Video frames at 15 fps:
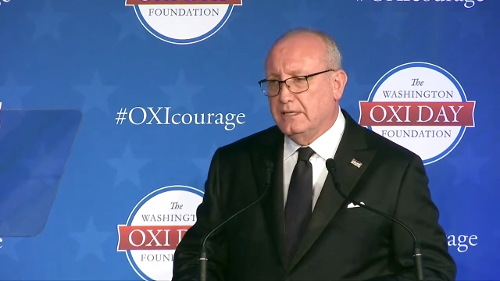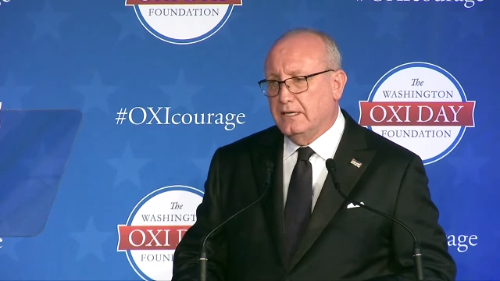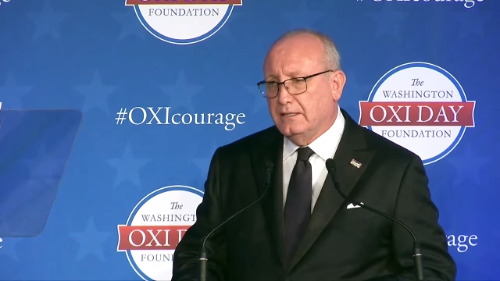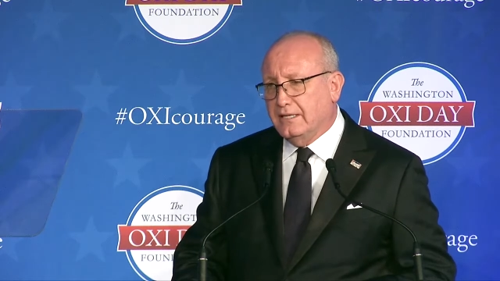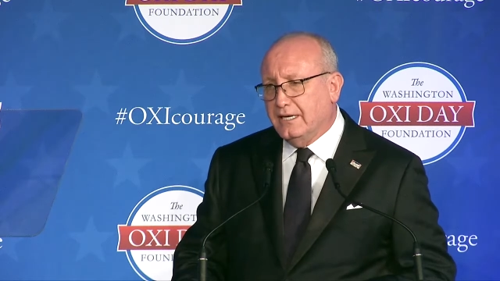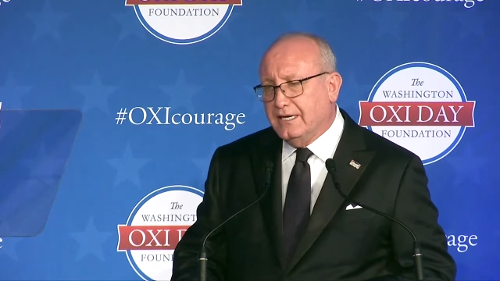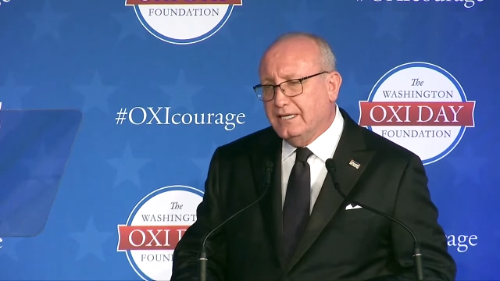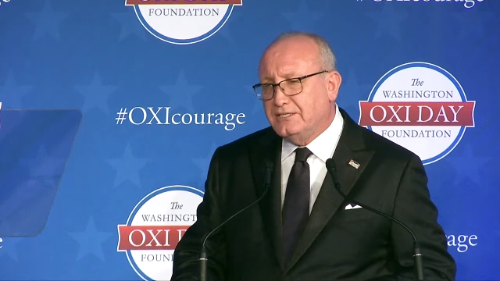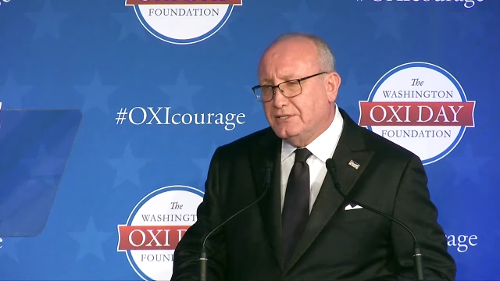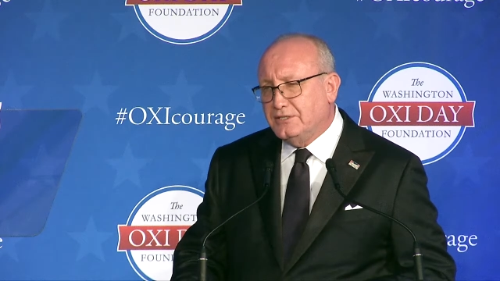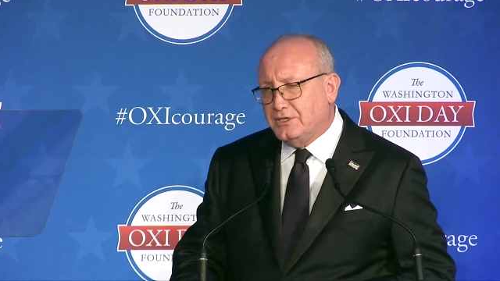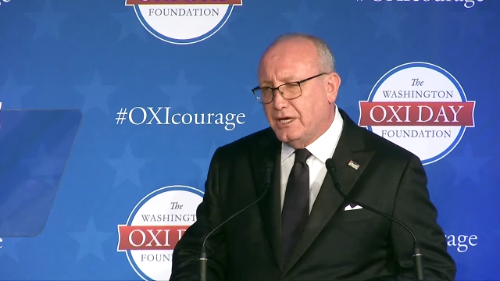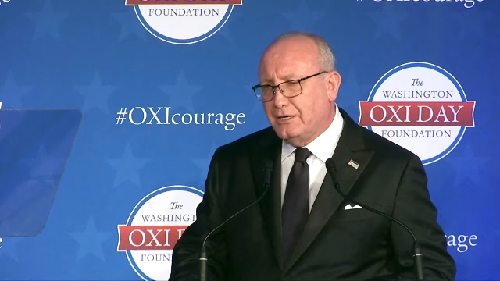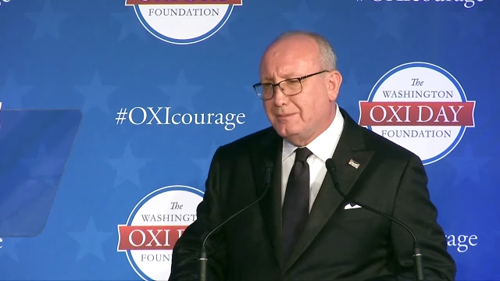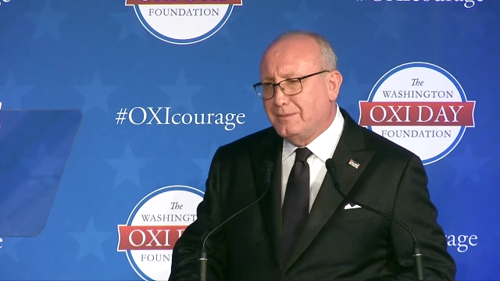And ladies and
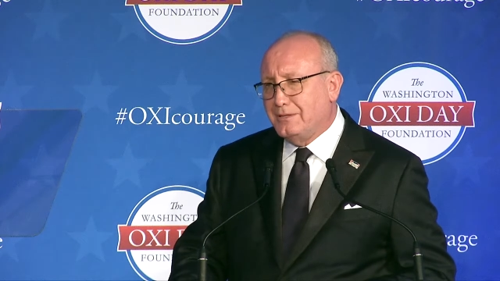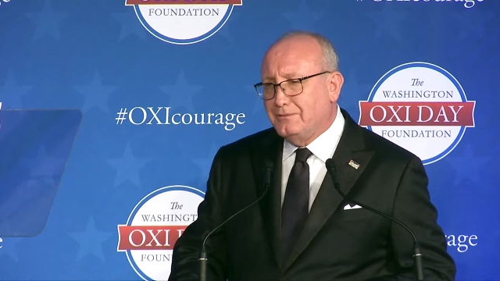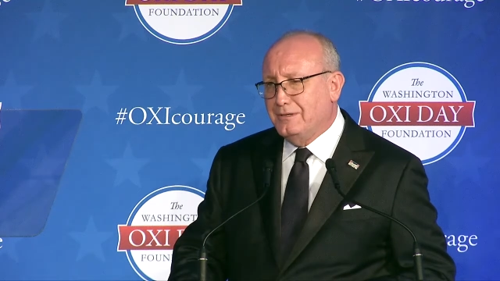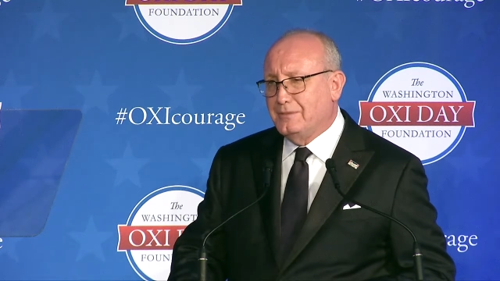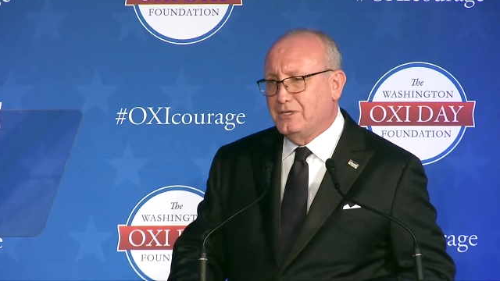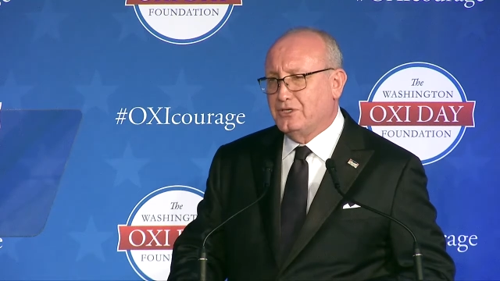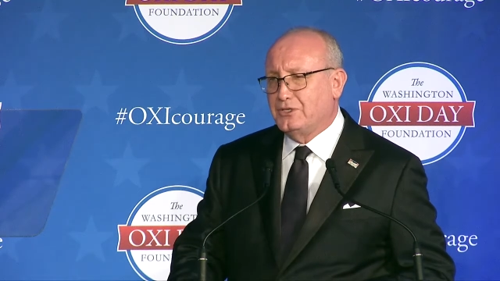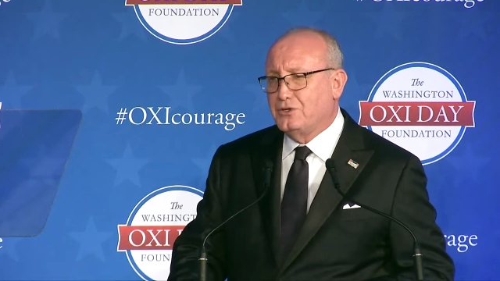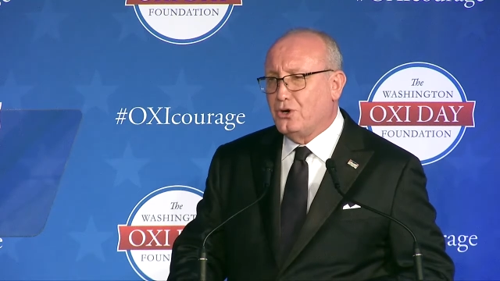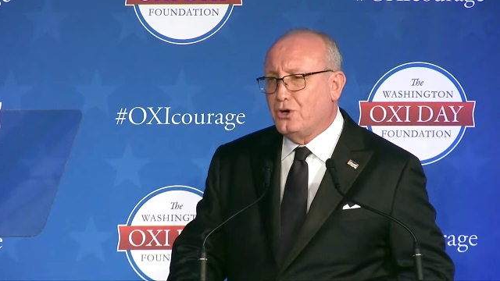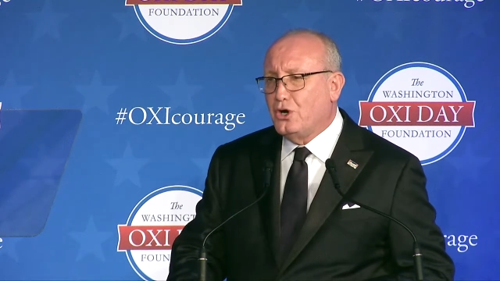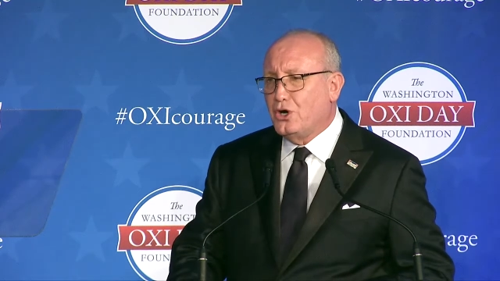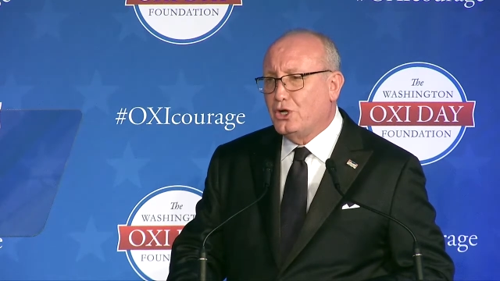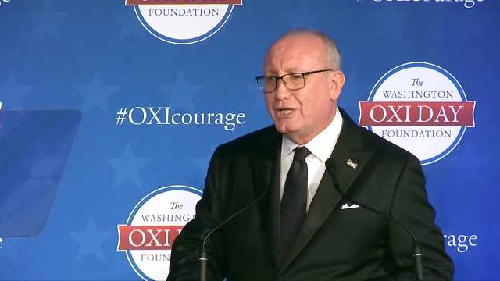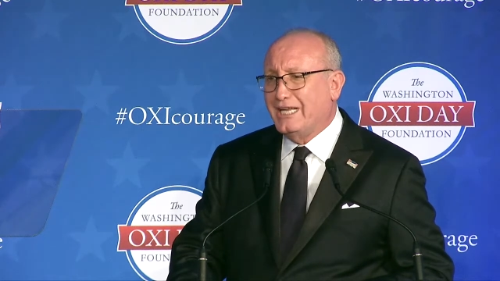gentlemen, we must
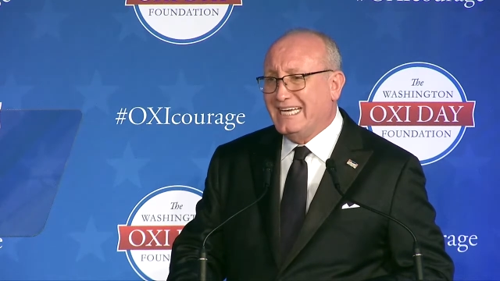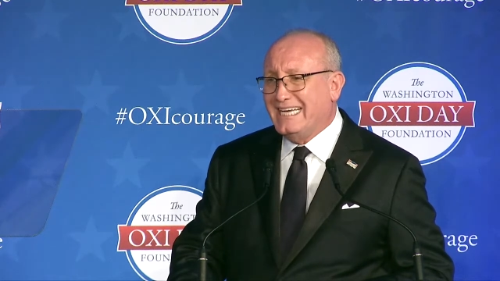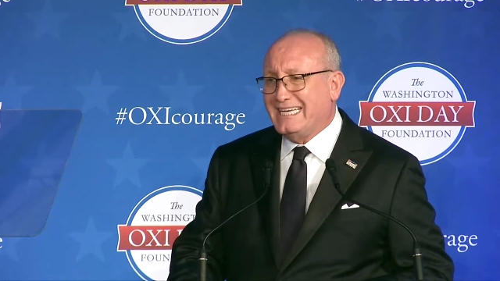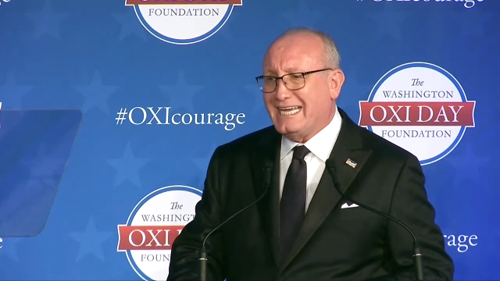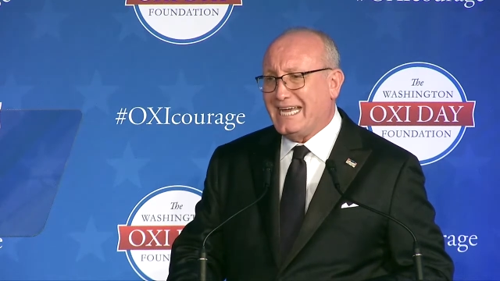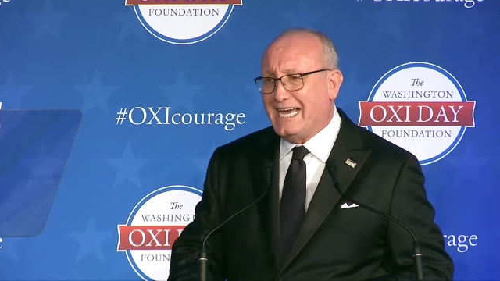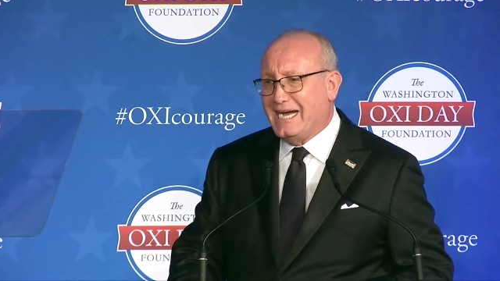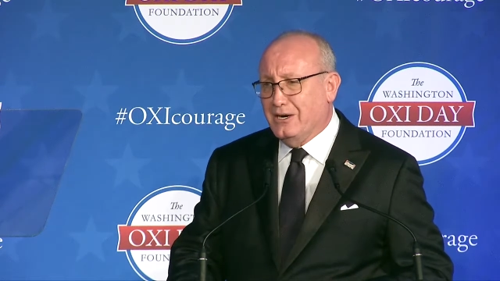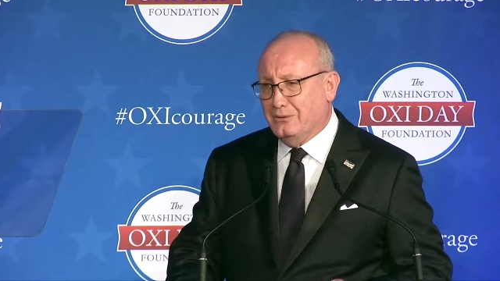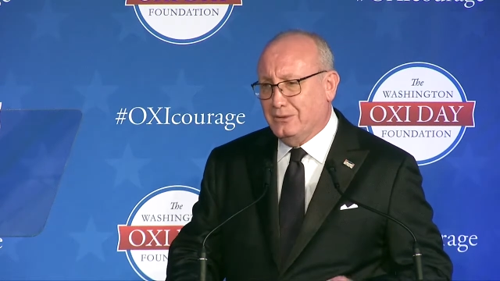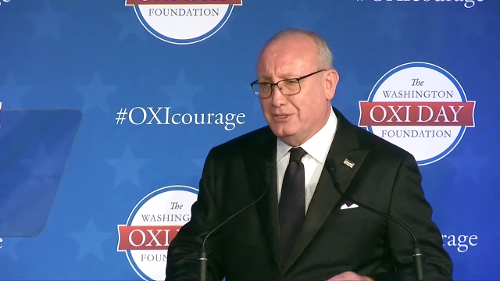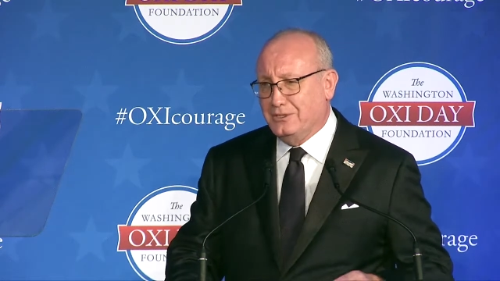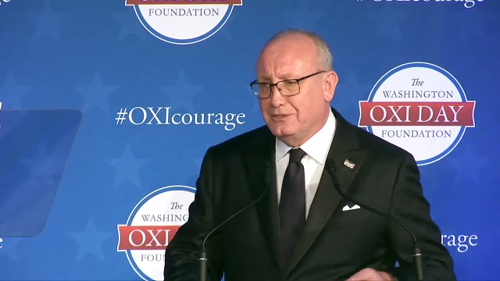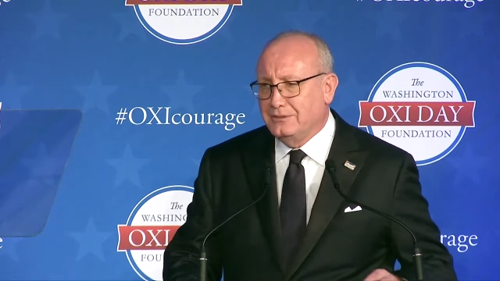call it out